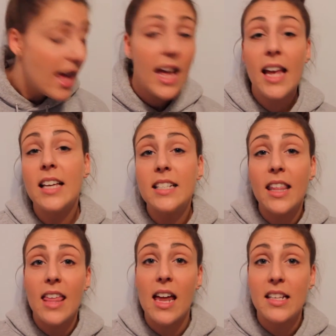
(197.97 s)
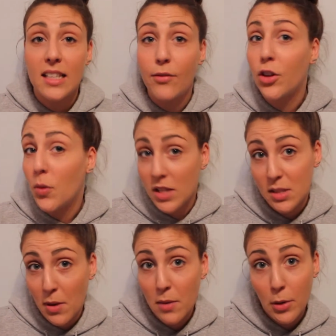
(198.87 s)
And that is it for the Once
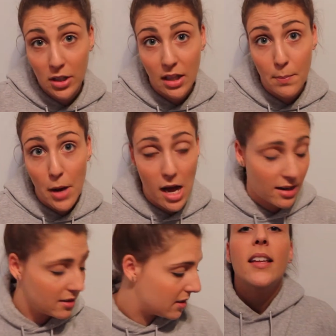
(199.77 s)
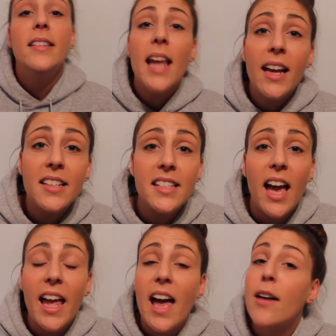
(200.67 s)
Upon a Book Club box. Next,
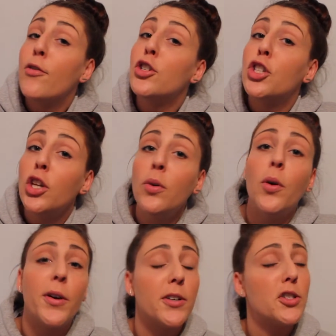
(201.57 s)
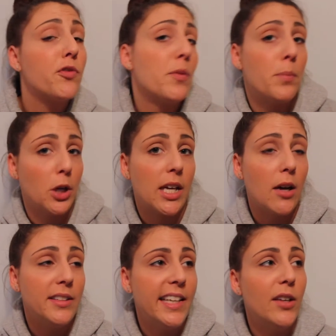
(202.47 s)
I have two orders from Book
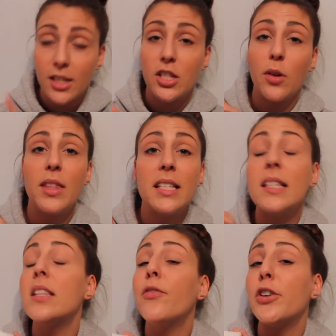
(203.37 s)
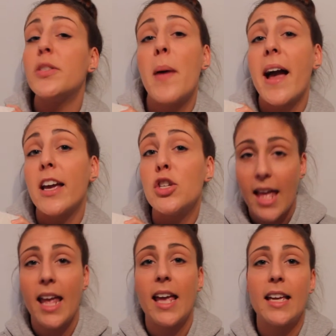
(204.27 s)
Outlet. So this is the first package,
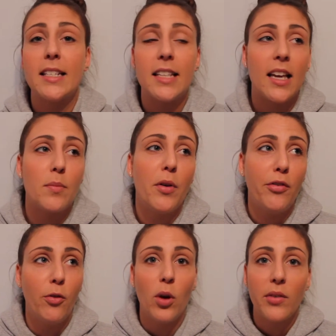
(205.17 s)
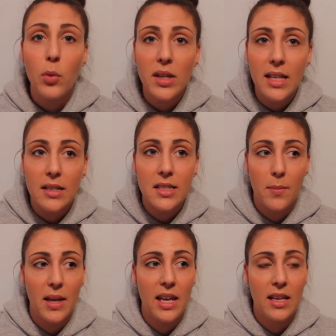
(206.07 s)
and before everyone yells at
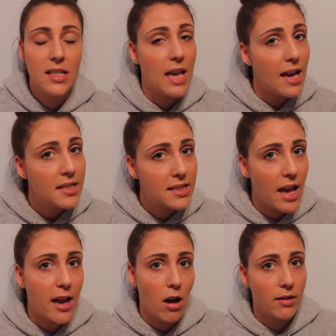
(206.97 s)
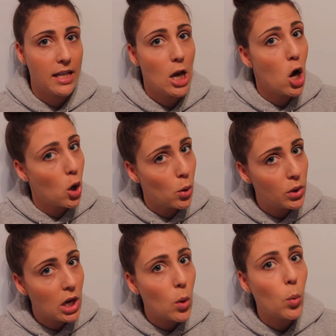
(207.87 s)
me, yes, I already
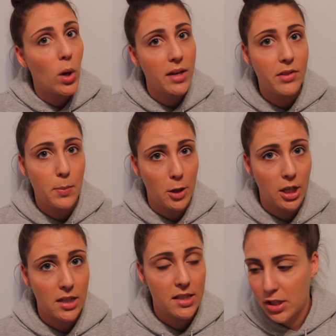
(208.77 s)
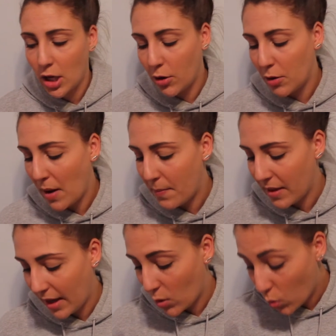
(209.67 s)
own one of the books, so you might be
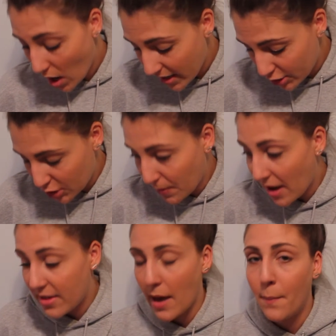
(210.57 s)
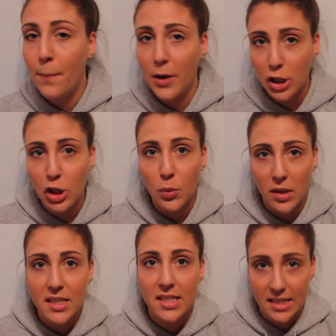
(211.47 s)
like, why did she buy that? But you
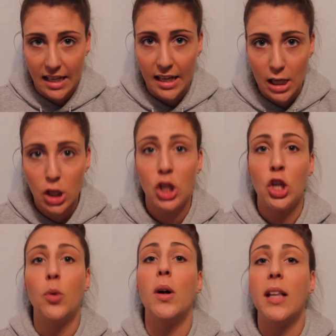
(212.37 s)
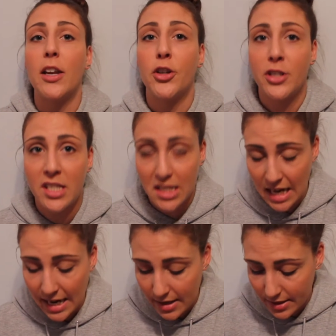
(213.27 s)
will see. You will
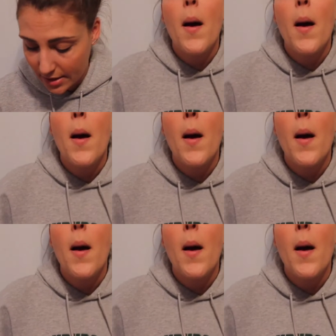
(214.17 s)
understand.